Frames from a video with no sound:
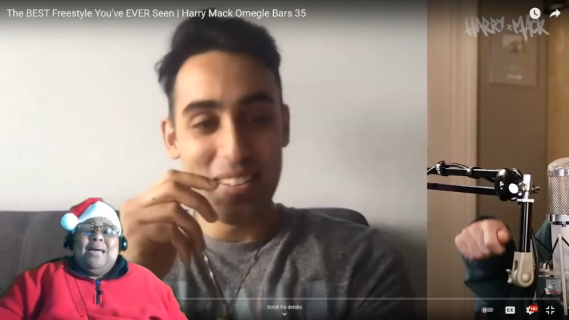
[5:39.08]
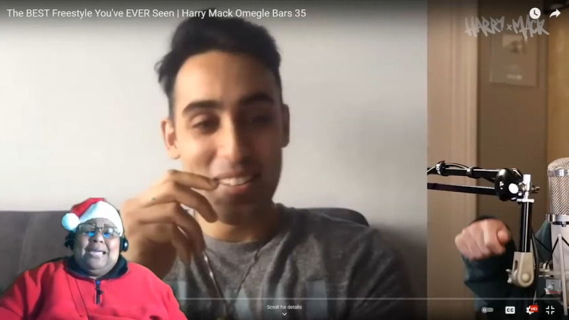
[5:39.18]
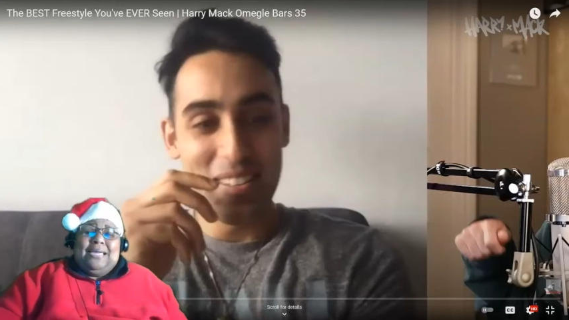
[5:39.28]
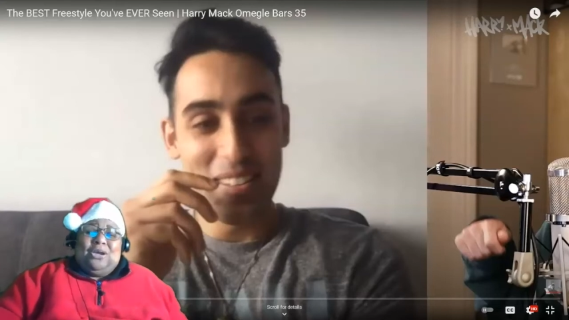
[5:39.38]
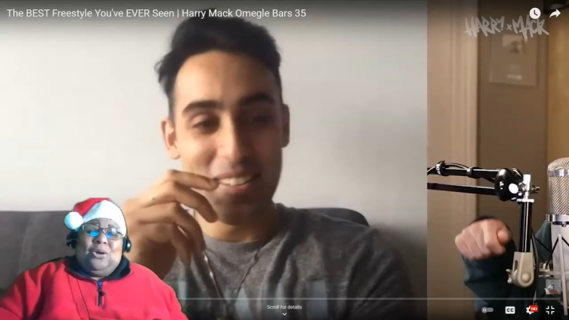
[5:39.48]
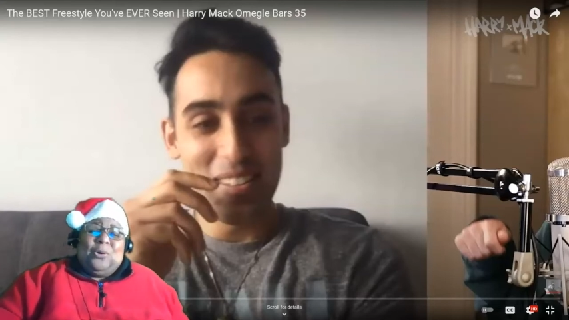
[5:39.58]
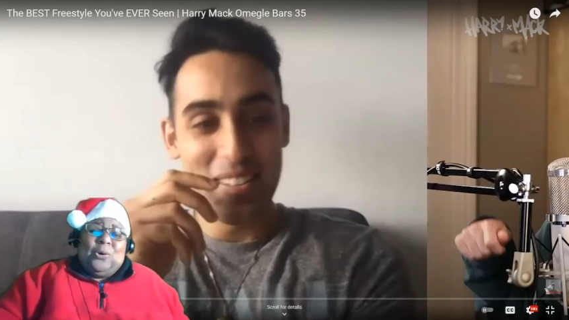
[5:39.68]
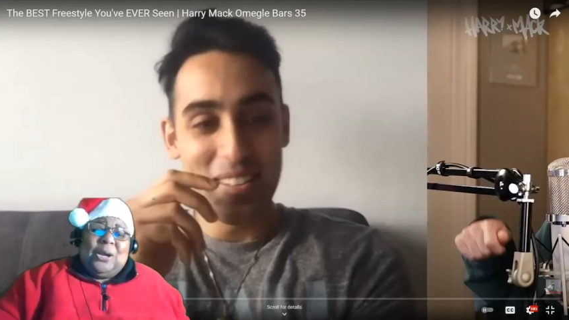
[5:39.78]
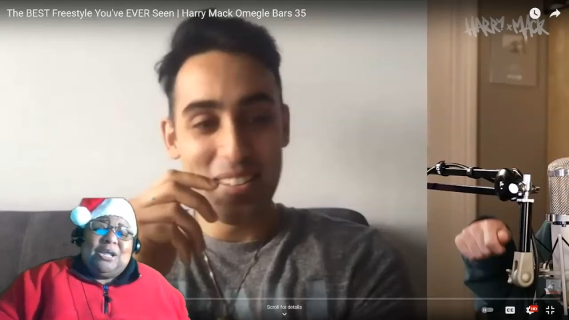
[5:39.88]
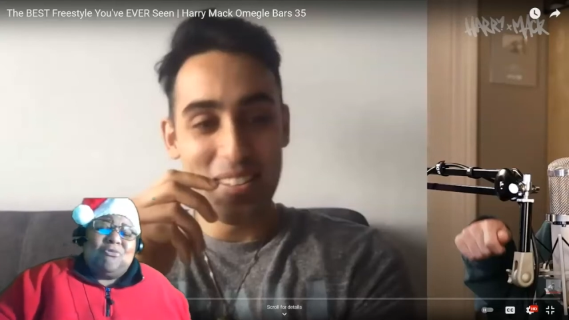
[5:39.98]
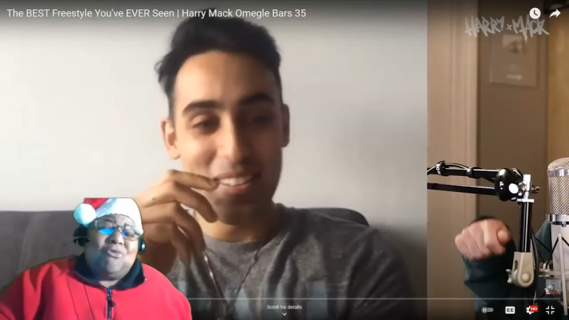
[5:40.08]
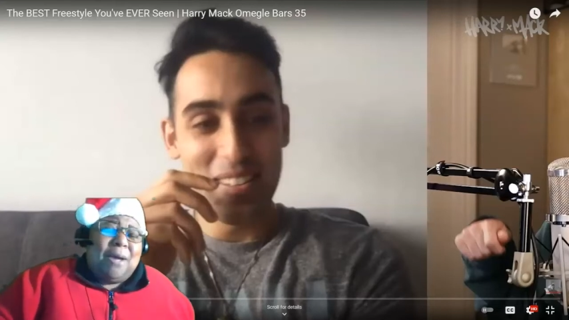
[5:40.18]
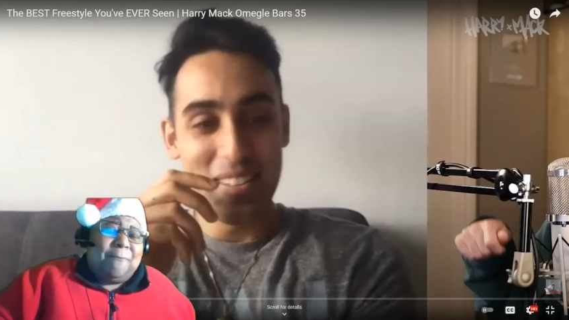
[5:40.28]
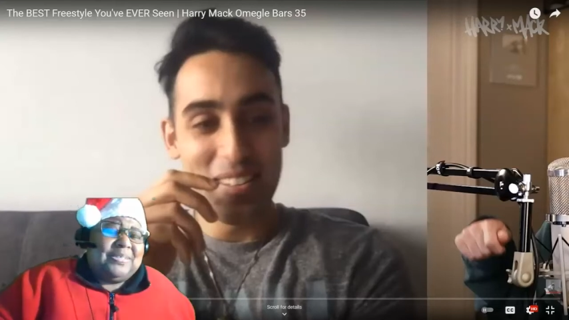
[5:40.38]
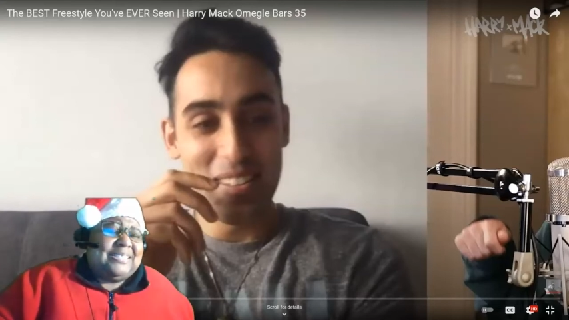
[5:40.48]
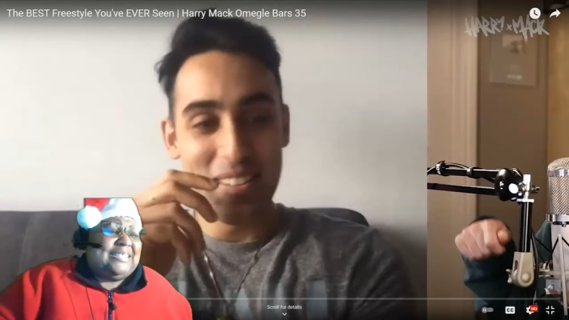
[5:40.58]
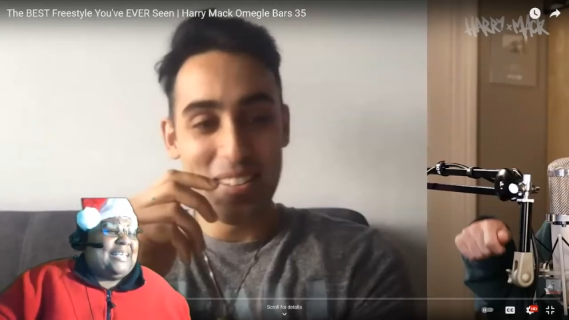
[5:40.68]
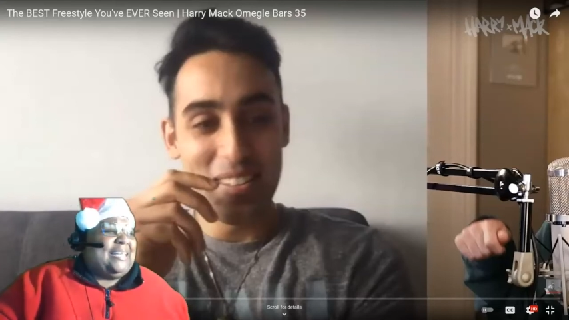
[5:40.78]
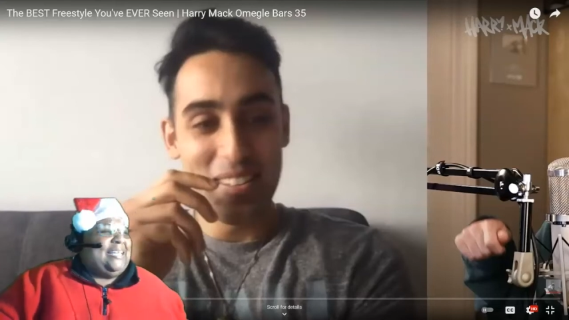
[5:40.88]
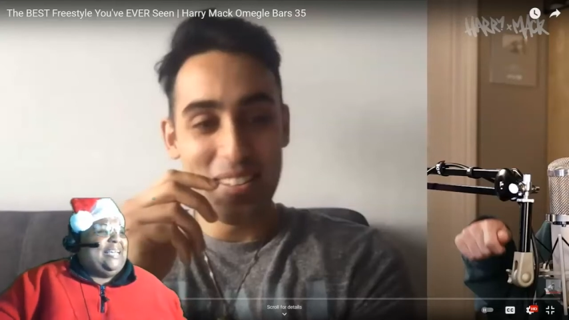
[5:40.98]
Speaker 1: Making corny rappers
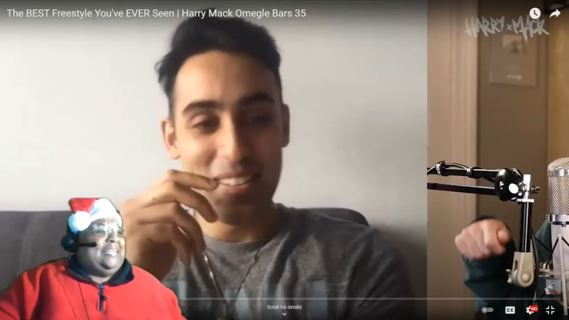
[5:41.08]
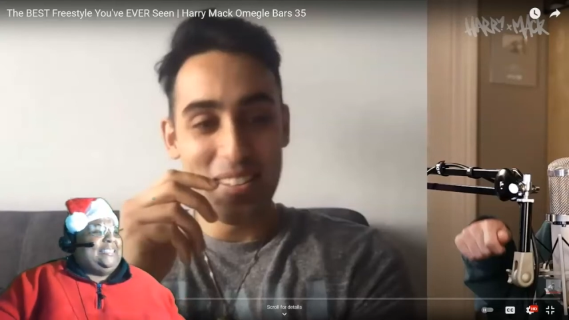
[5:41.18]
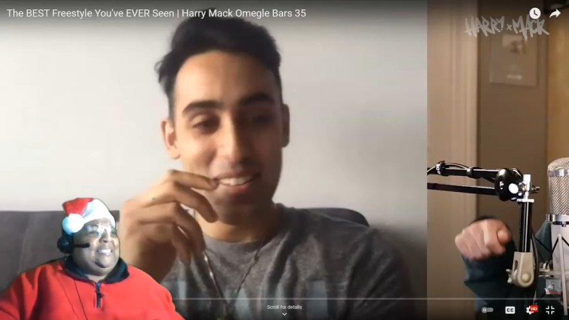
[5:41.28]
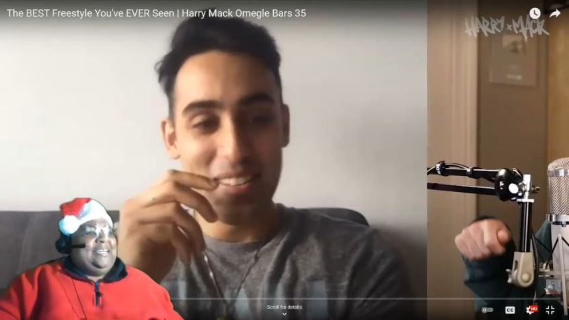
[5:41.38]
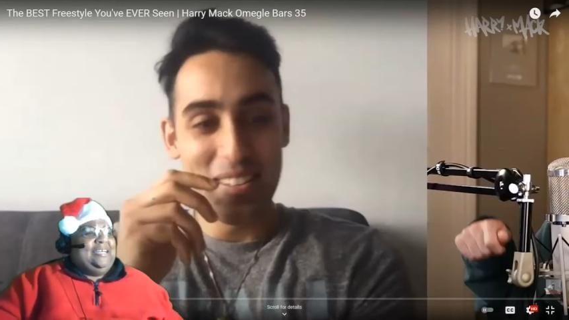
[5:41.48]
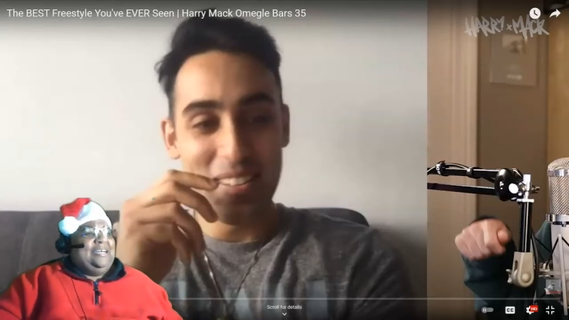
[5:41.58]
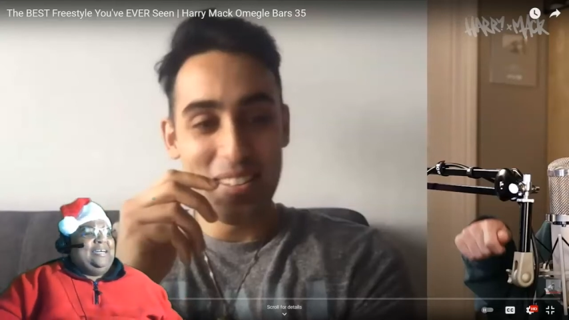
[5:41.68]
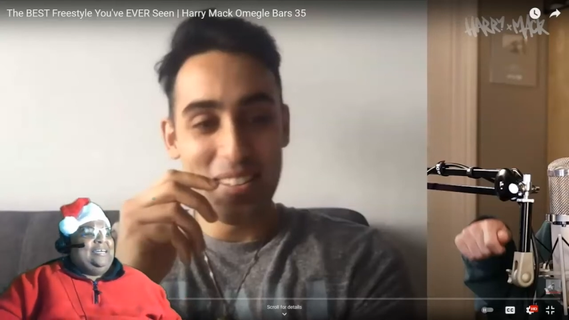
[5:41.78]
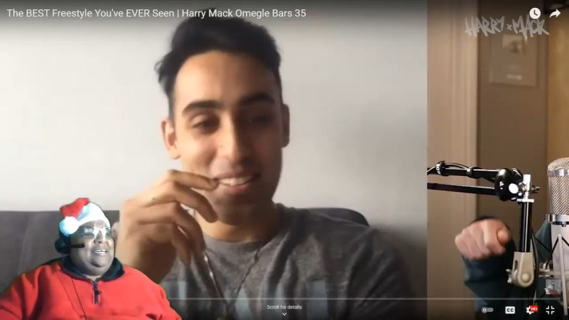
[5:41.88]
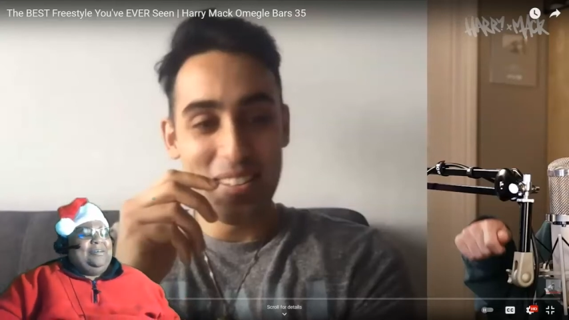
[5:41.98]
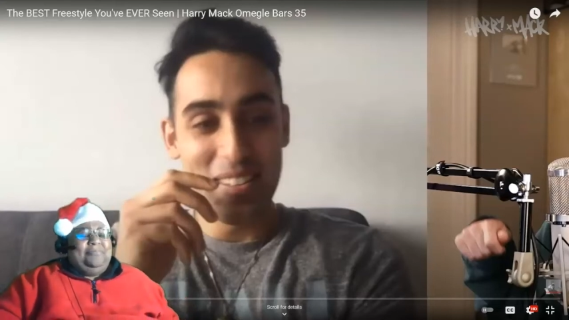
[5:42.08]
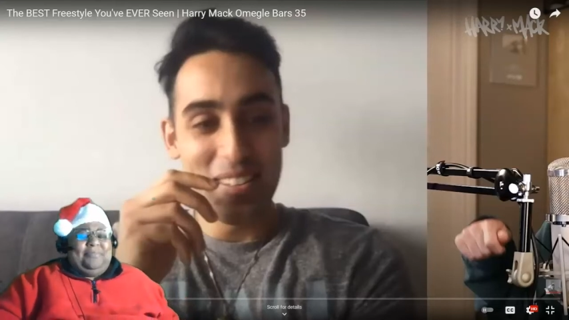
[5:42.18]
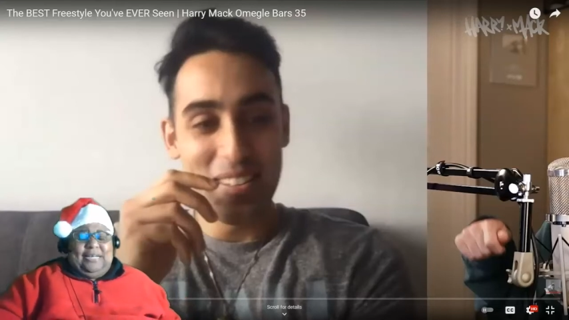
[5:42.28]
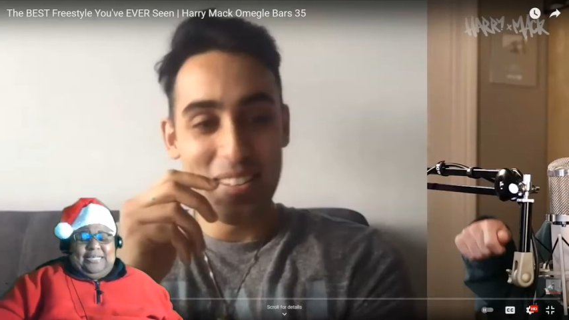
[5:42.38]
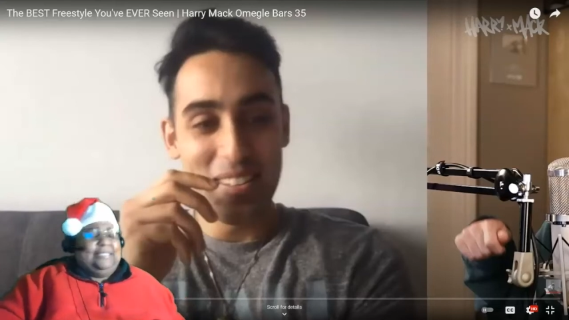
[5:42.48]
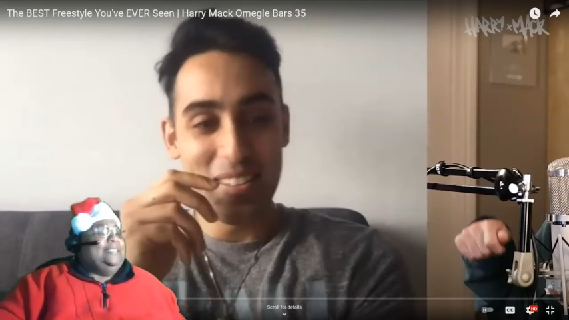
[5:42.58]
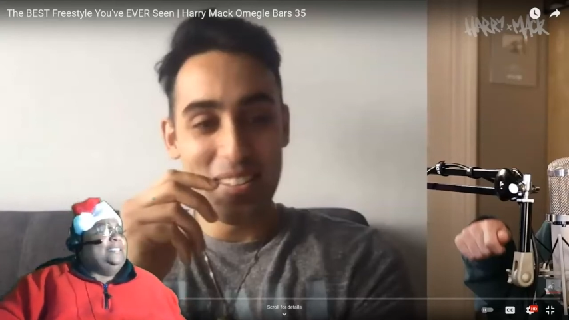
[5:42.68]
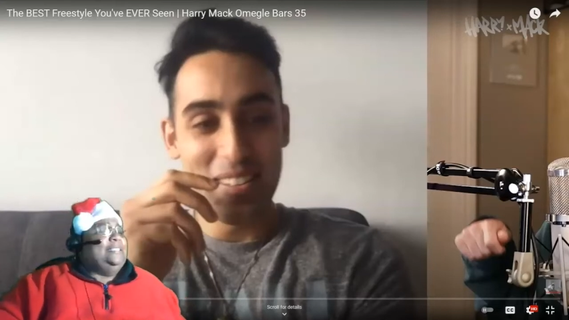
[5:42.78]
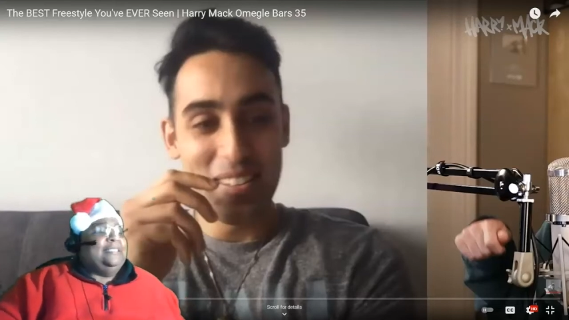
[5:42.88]
sit in their chair. Oh my goodness.